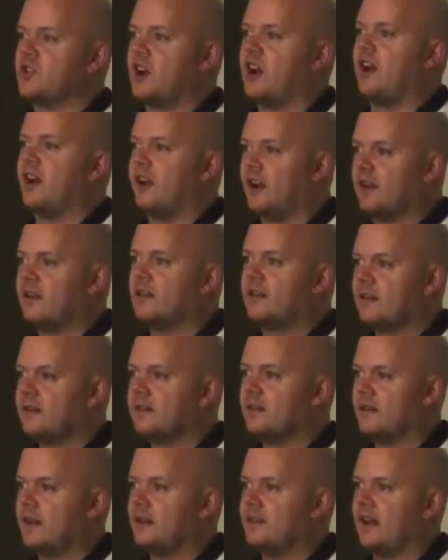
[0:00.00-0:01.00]
training
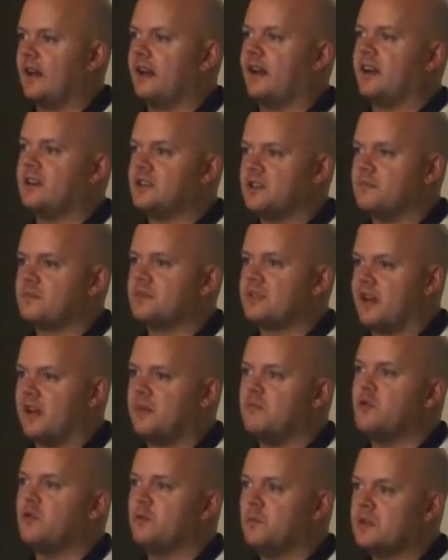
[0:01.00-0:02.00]
at that age, I'm
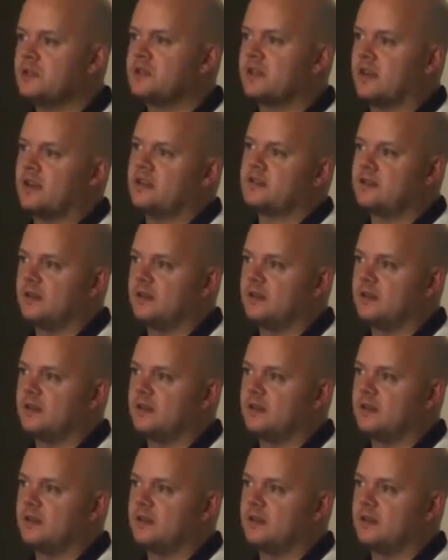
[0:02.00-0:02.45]
saying movement skills.